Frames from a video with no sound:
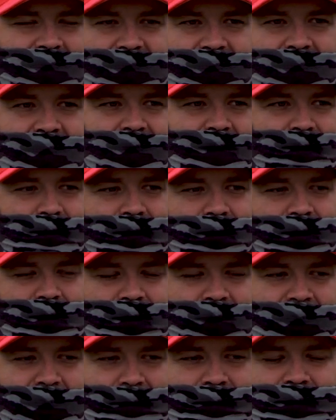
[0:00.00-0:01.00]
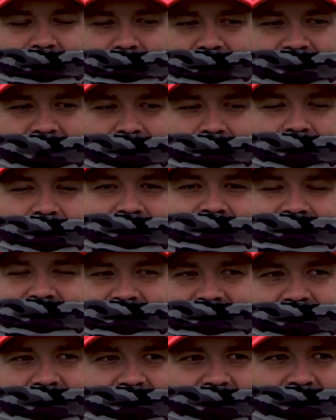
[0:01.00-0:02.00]
And we're happy, we can't wait to
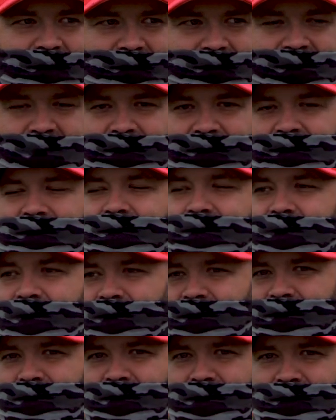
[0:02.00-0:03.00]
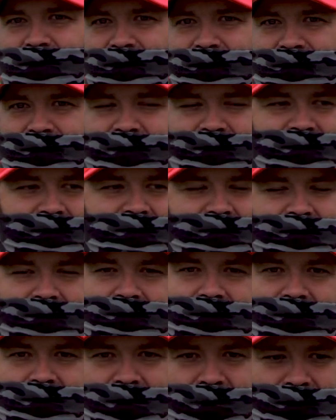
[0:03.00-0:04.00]
see everything that they're going to do in their futures because
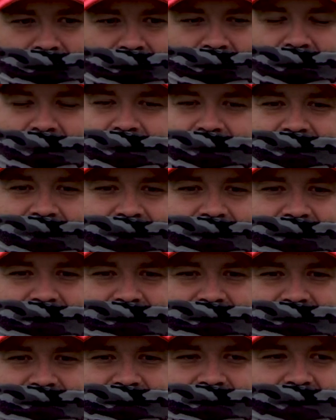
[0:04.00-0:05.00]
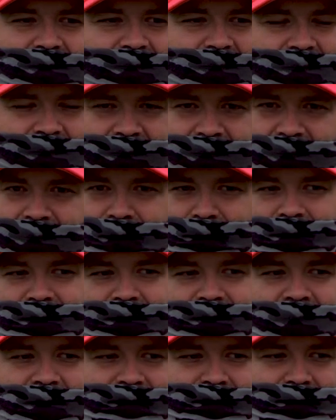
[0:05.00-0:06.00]
we know they're great kids. Uh, we
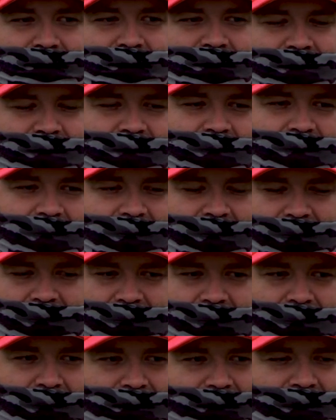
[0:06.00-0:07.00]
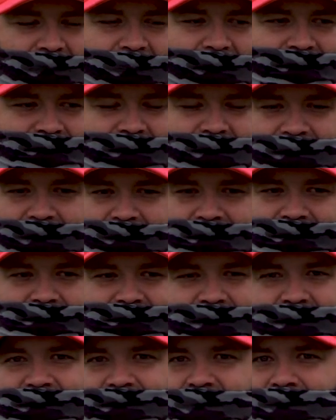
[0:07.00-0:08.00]
love them. Uh, last, I'd like to
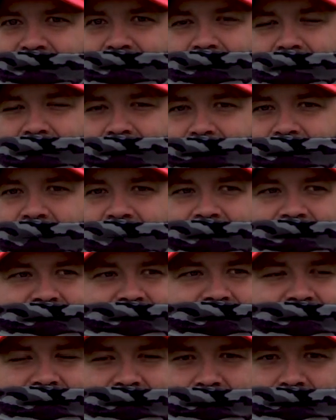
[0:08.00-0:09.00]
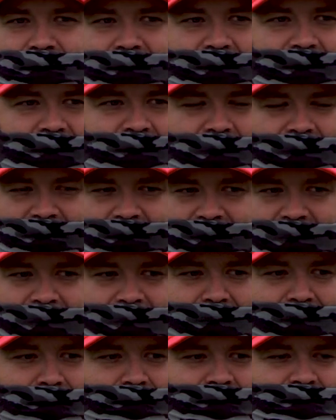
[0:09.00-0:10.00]
say thank you to all the parents that have been at all the
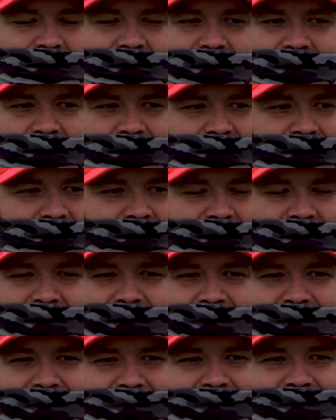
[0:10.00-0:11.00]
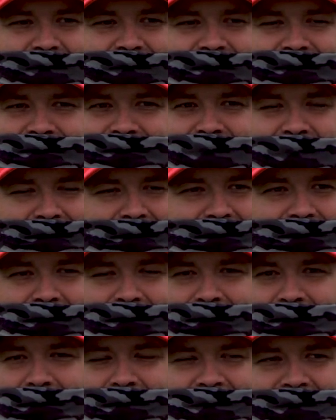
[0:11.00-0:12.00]
games, that have suffered
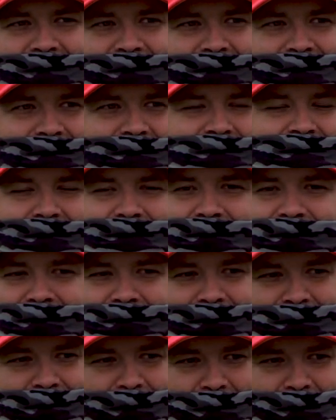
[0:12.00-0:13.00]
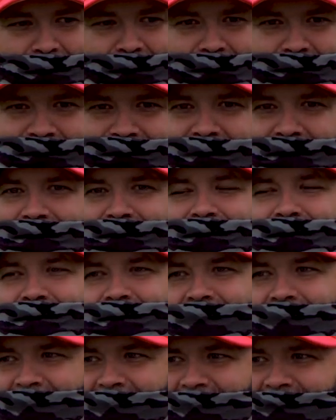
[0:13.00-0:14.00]
through the wind, suffered through the cold, suffered through
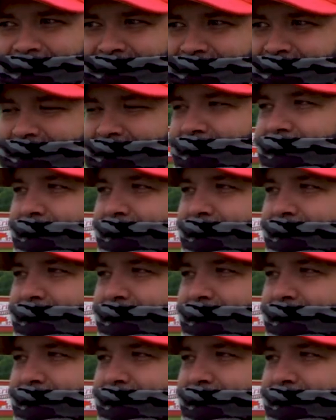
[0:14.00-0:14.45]
the hot.